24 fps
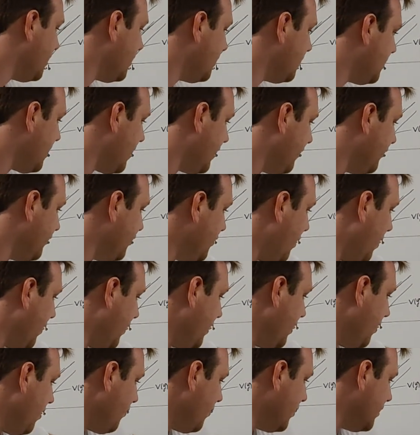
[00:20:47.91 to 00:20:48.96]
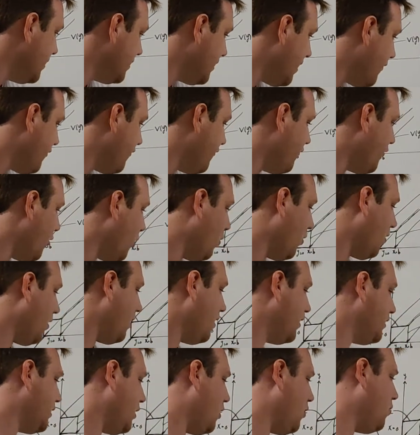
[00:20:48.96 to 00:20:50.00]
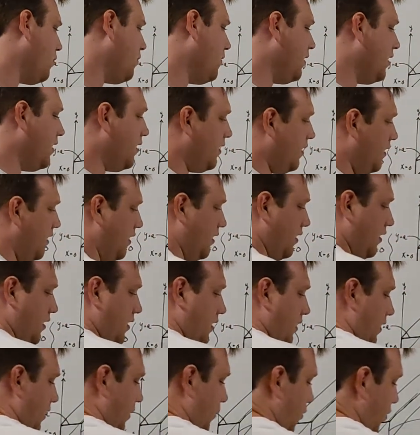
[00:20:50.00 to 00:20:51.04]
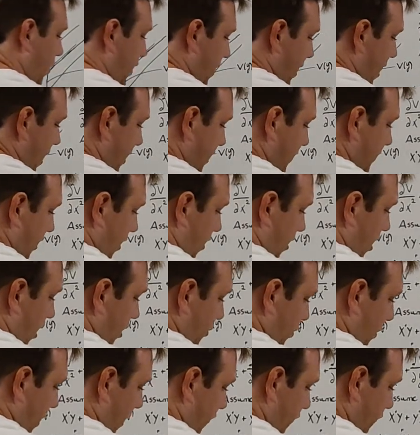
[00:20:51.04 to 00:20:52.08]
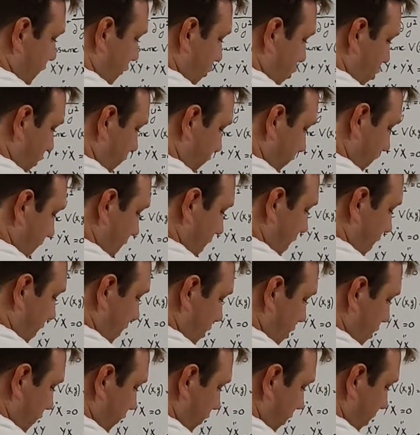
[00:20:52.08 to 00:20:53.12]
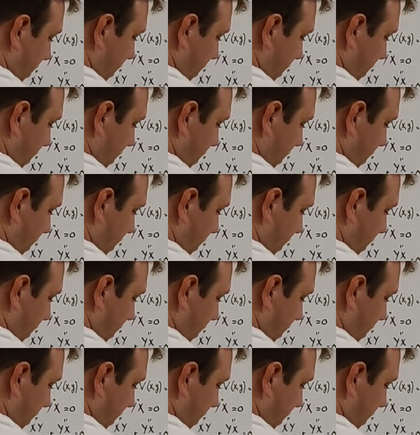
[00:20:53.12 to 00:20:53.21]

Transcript: this -2 out here, and we just have 4. So when n is odd, we have 4 v naught over